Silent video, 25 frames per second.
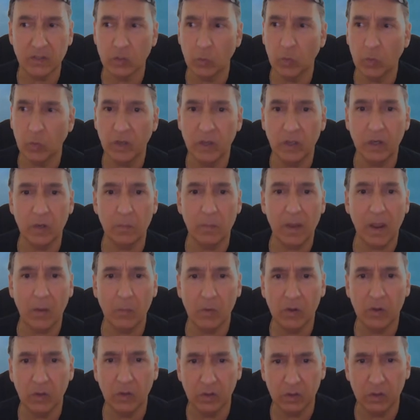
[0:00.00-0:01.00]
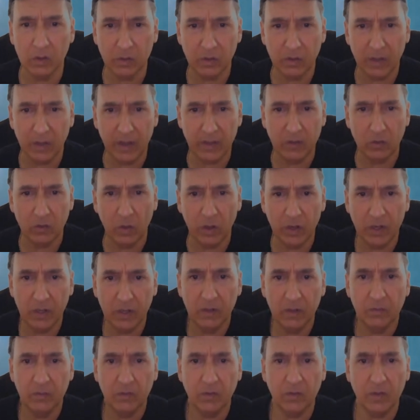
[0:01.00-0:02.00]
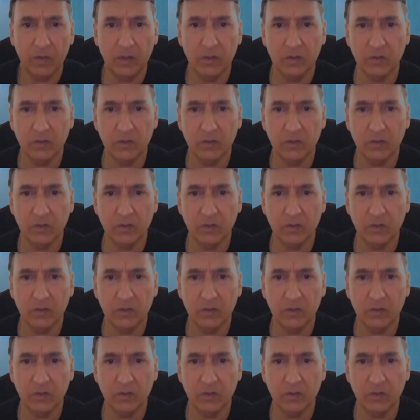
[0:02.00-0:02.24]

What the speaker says: away in a hang gliding thing,